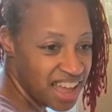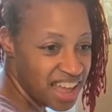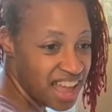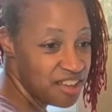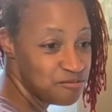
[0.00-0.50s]

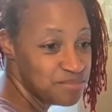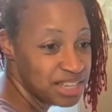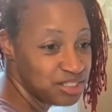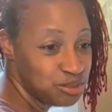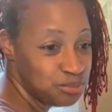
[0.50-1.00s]
I have
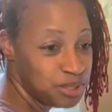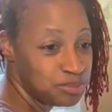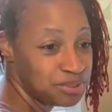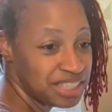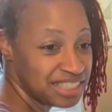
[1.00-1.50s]
met new
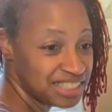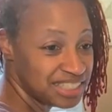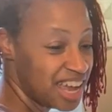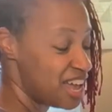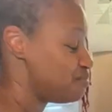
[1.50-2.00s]
people each
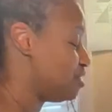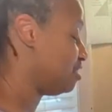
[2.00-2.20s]
time on